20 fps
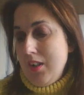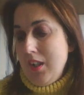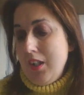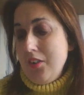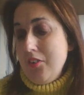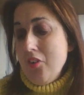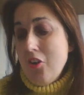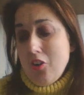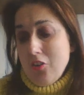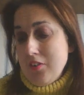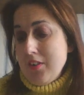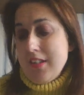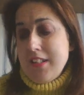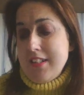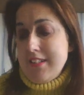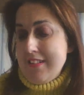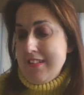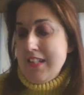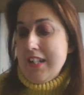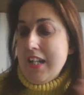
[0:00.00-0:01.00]
not a,
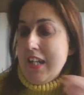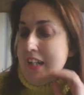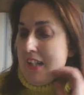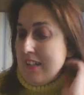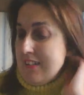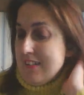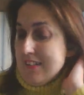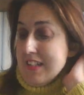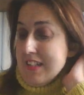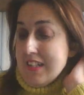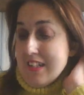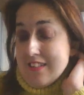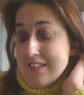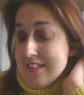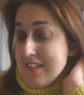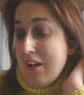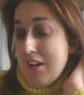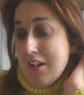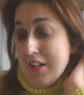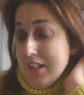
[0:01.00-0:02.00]
sea a
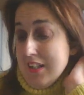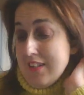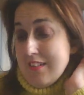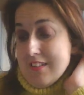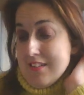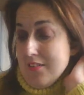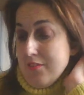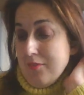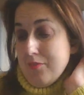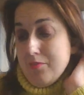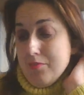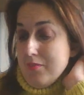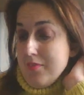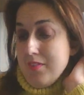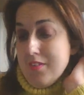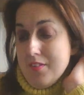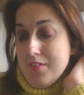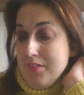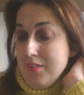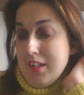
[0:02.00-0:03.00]
seaside
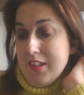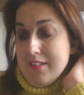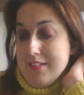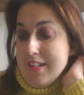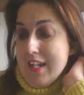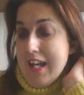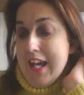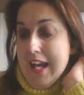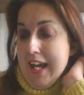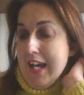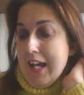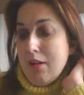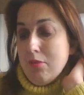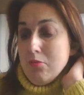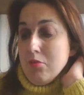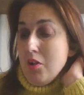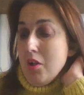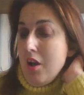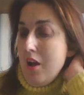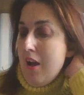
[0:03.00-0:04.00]
the
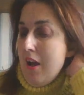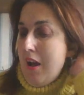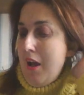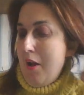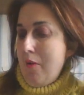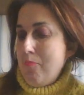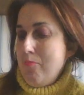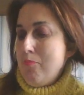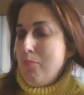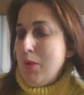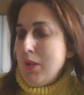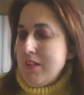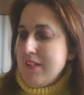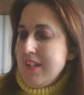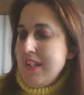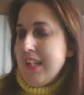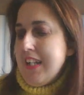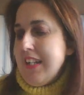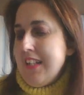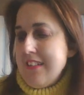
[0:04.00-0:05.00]
town, um, but
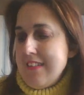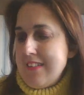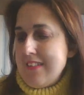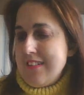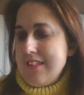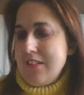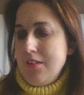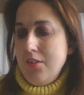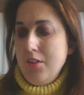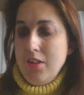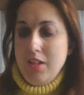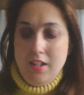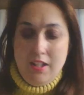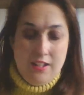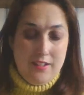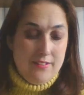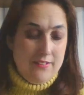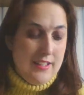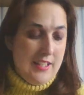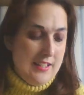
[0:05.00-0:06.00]
it is,
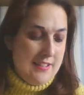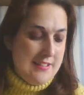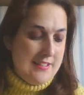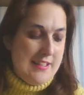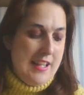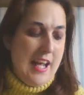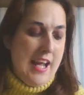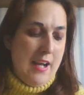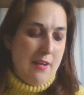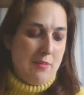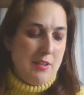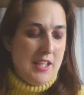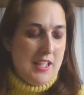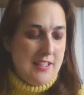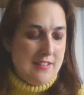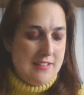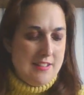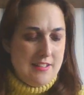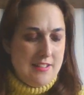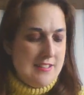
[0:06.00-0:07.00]
this town
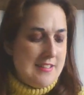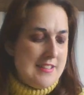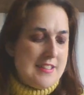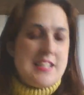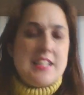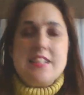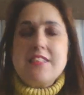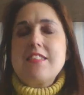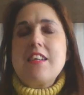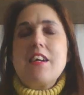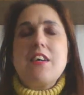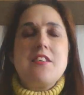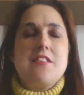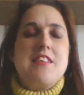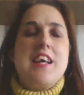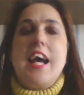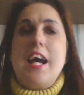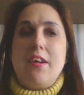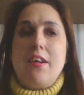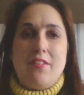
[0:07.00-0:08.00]
is a seaside
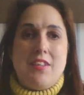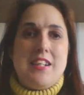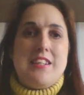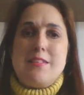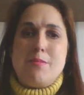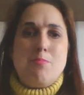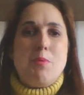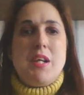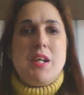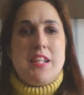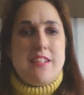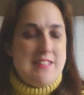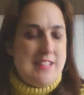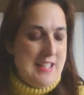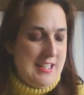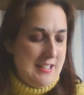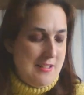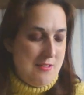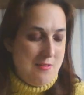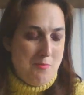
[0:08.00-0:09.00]
town, is
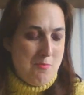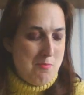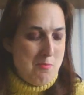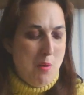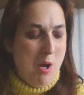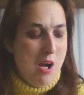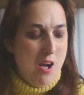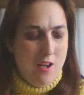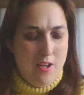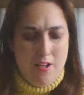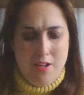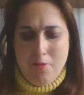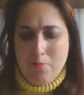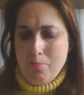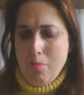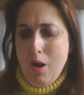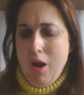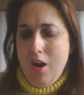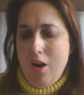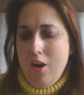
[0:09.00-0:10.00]
beating
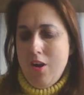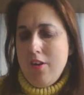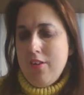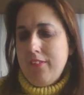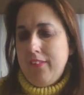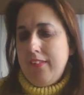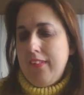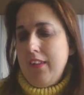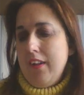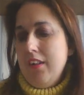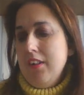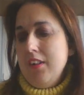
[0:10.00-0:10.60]
Bath.